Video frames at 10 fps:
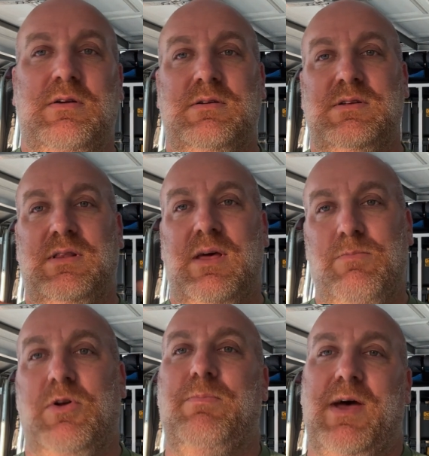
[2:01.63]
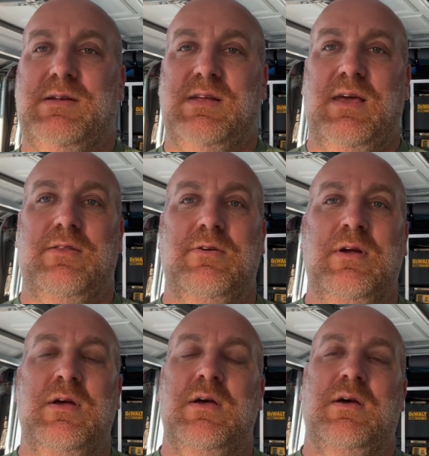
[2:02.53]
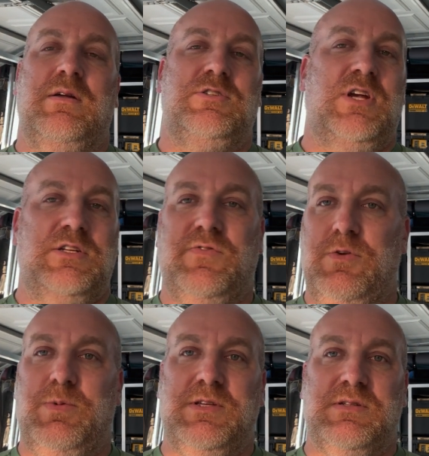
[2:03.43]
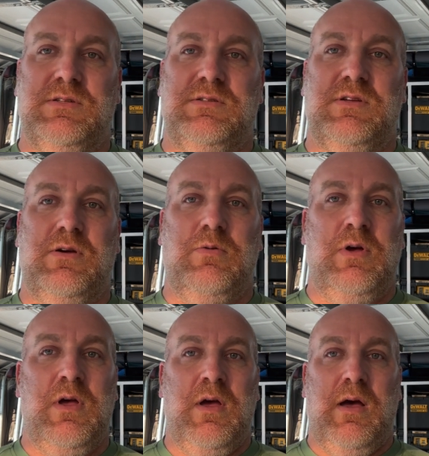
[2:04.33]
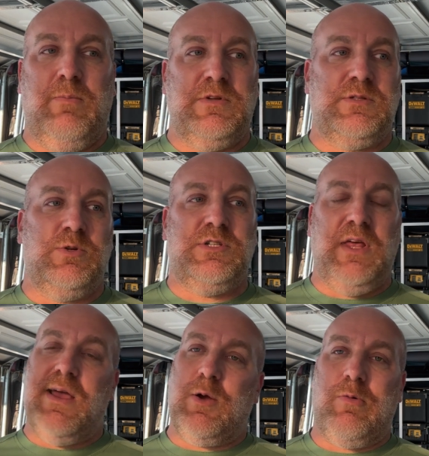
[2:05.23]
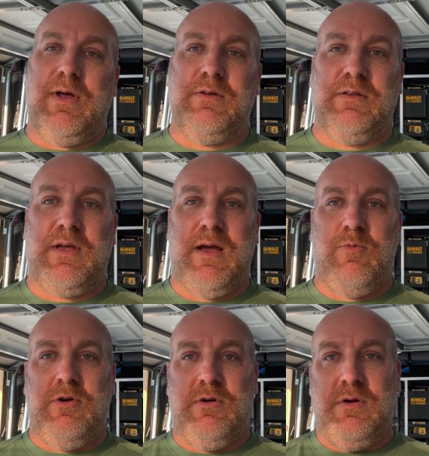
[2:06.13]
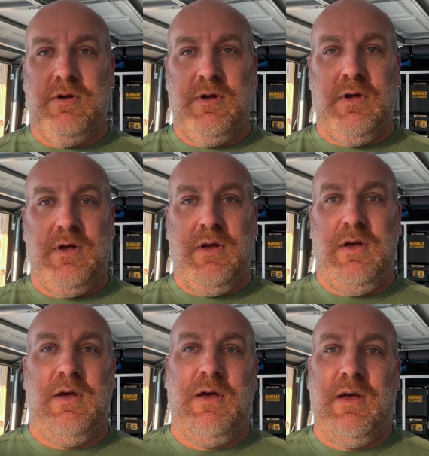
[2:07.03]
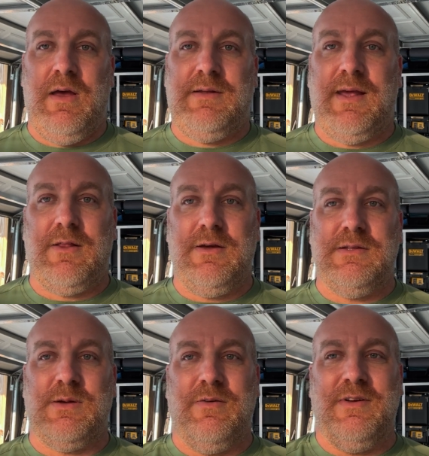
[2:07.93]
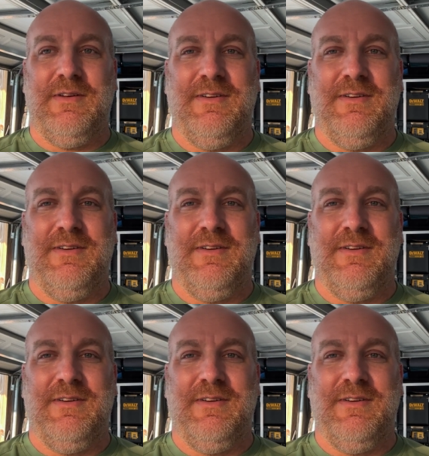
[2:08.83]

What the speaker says: to then put it back together, change a few pieces. So I'm gonna switch the angle around on the camera and take a look at some of it.